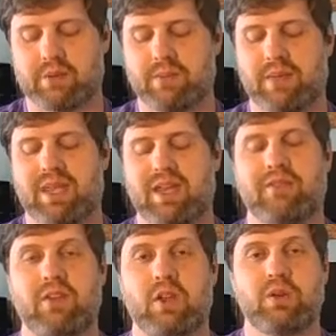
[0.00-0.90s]
may be a
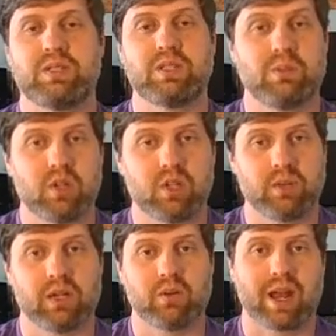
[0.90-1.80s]
few still
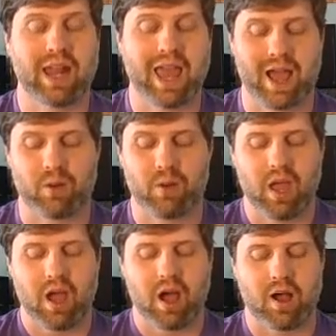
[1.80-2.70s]
blooming right now.
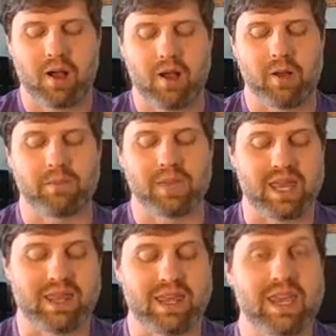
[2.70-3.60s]

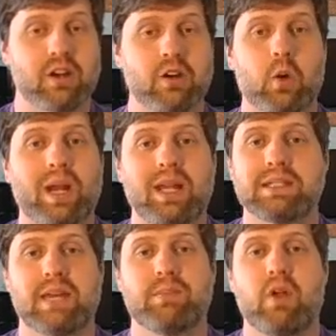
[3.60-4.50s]
And they are a great
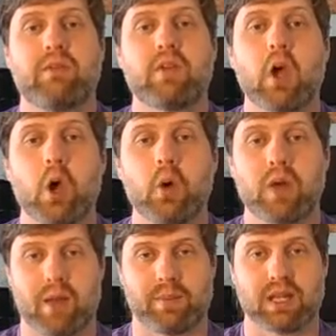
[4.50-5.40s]
example of
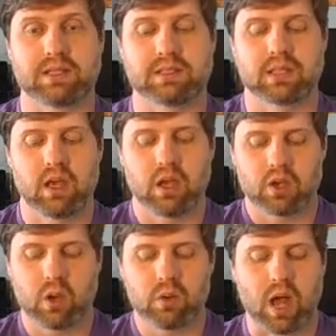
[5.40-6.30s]
codominance.
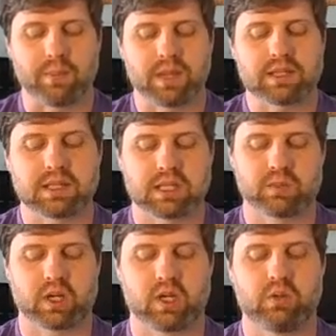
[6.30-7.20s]
Codominance is
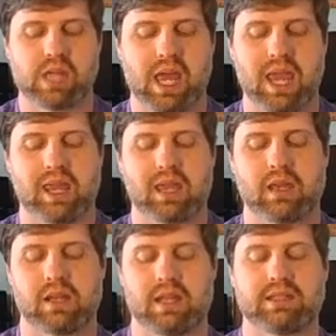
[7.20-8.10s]
where you take,
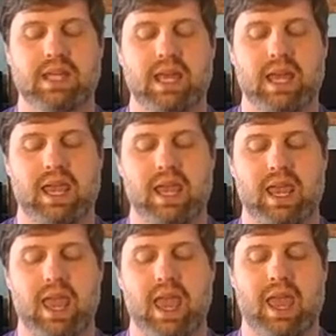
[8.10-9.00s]
let's
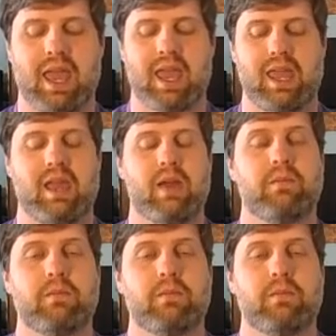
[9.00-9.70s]
say, a